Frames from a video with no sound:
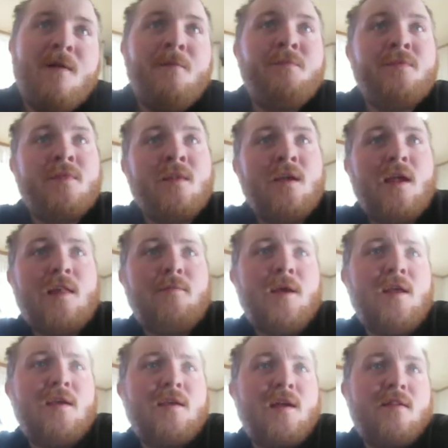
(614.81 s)
This
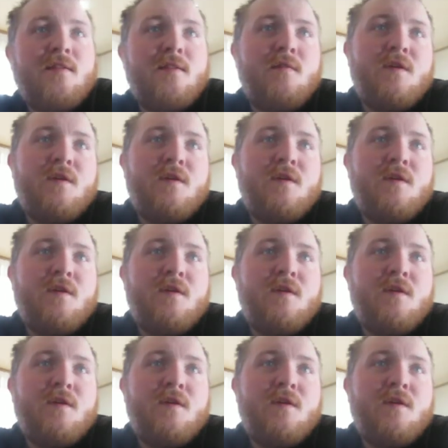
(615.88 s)
man cost